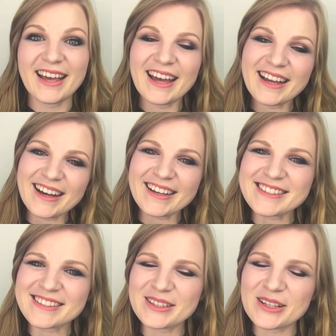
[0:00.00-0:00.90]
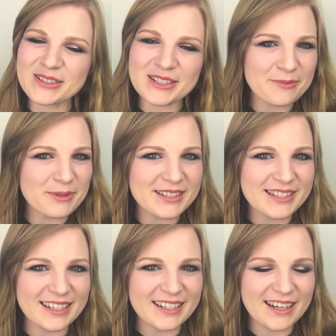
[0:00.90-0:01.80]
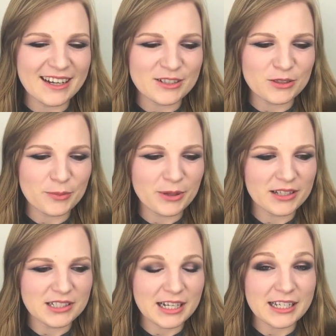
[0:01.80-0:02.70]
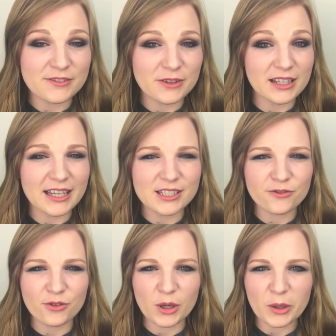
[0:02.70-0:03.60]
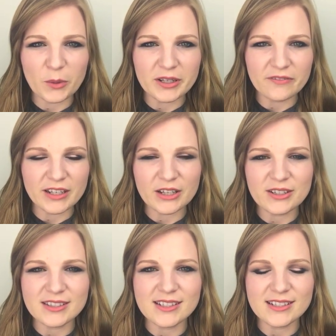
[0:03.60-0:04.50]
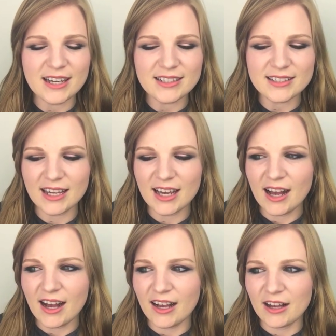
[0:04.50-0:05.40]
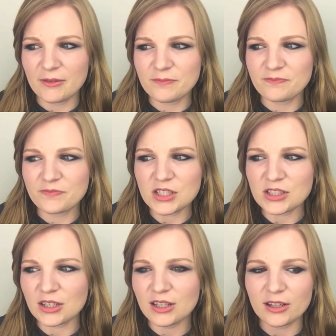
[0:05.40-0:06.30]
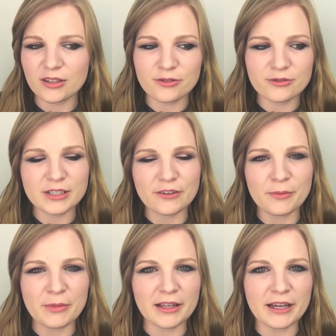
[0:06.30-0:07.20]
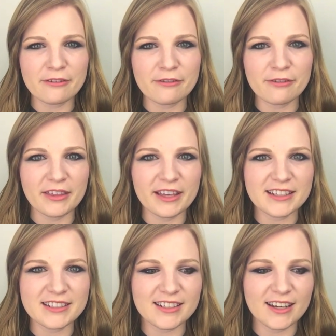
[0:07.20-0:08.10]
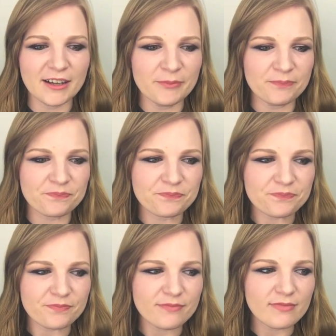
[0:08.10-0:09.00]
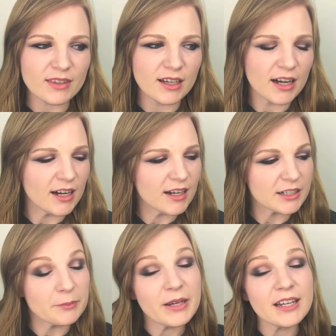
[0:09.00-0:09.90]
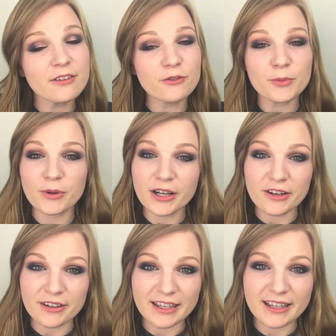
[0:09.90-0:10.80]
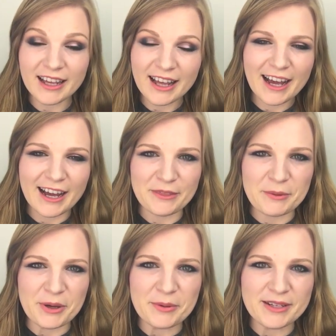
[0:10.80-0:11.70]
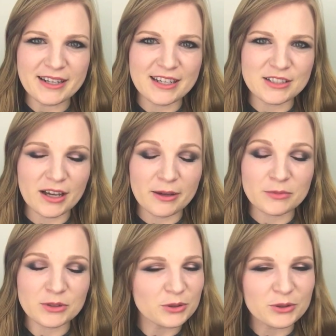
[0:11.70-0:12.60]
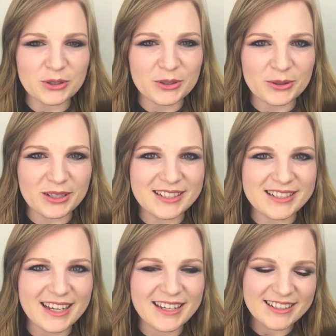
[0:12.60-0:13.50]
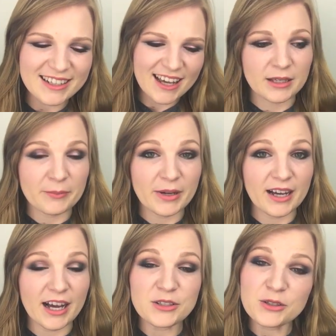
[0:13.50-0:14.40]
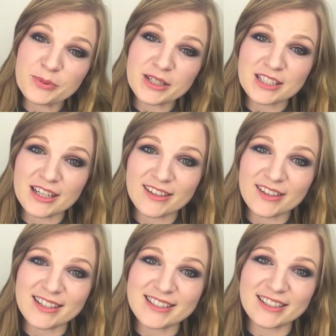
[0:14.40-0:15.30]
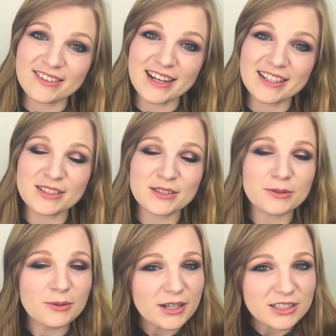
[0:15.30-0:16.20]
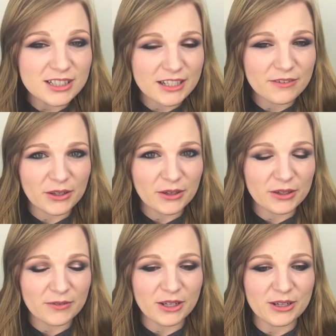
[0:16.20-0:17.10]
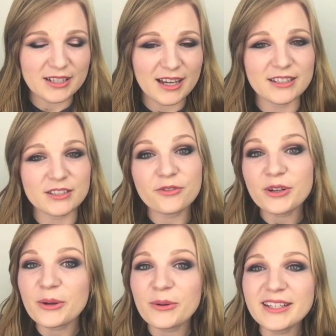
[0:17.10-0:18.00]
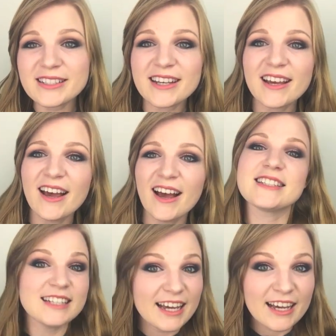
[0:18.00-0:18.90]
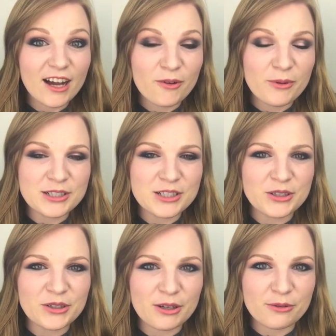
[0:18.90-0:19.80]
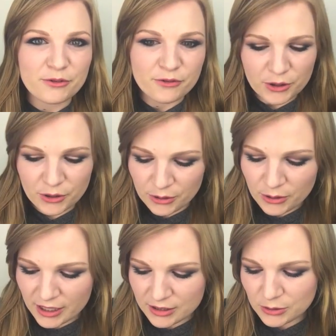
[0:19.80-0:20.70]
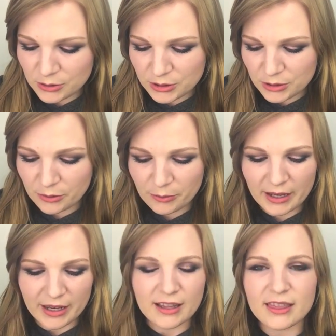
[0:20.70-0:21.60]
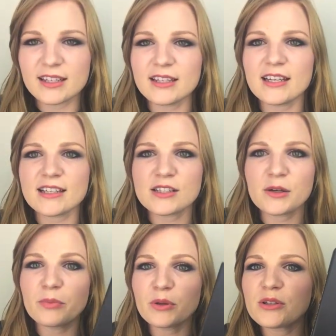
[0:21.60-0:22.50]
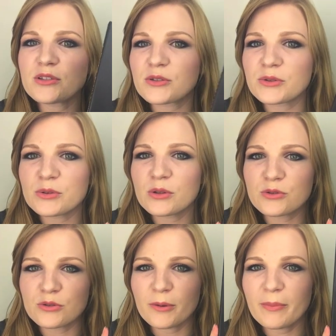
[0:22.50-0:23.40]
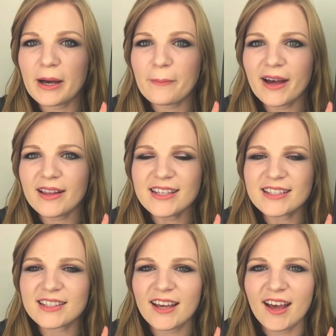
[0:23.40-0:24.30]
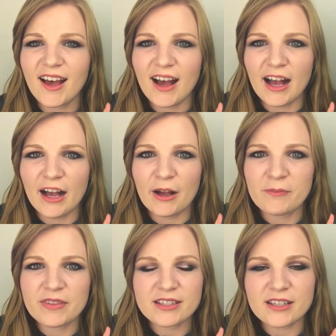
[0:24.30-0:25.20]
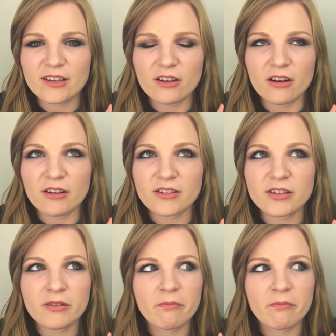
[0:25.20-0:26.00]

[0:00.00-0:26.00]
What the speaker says: Hey guys, long time no see. I do apologise for the less frequent videos these days. Just got a lot of stuff in my life that are competing for priority at the moment, as I'm sure you can all understand. But I do appreciate that you guys stick around and still watch, even though the videos aren't as frequent. Today I wanted to do a review and talk to you about the NYX Beauty School Dropout palette. This I got